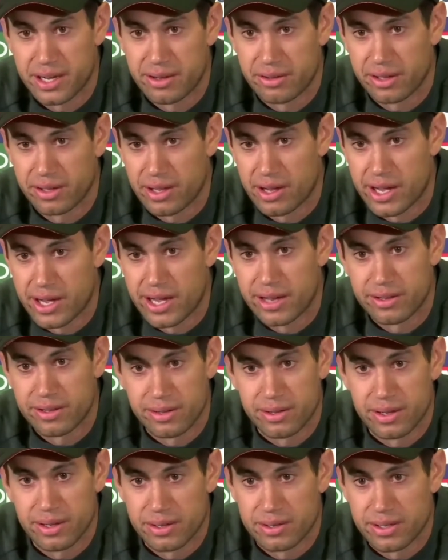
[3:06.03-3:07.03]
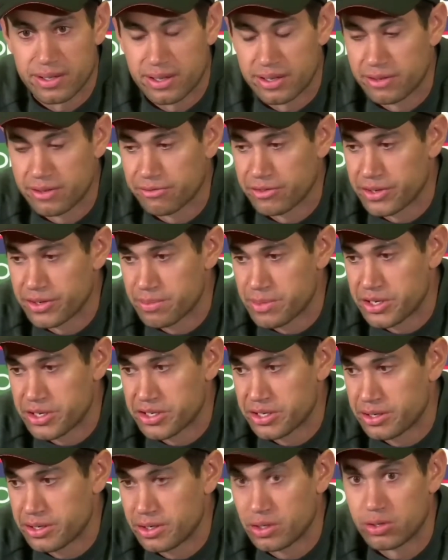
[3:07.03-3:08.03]
and I think they add a different
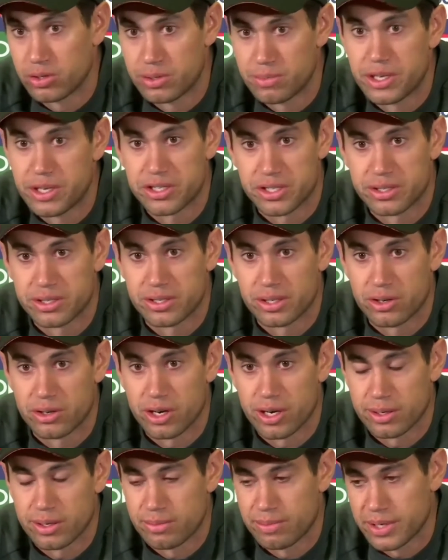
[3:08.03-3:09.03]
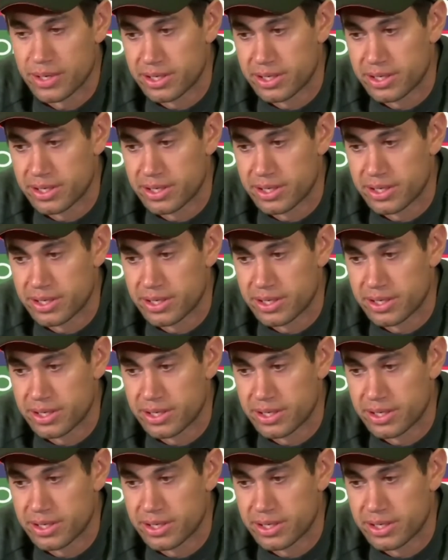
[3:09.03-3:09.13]
dimension and a good dimension to cricket.